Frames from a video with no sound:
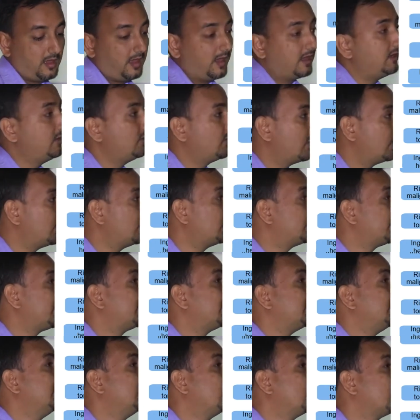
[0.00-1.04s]
And you all know
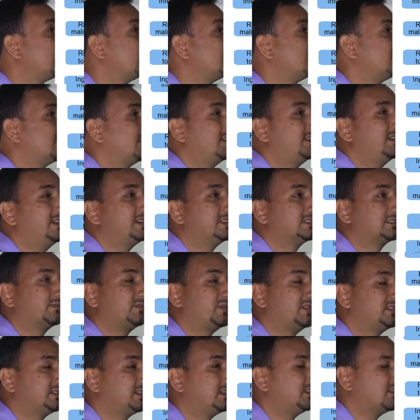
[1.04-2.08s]
that inguinal hernia is
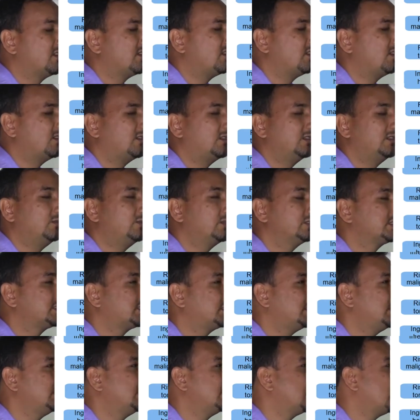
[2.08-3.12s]
present
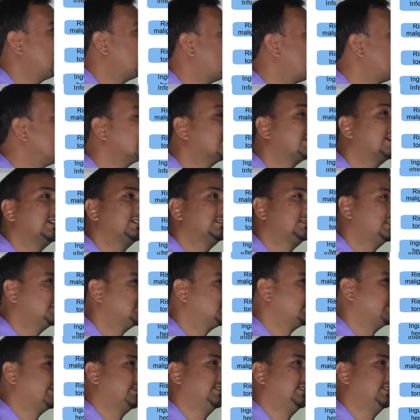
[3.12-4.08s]
almost in all cases of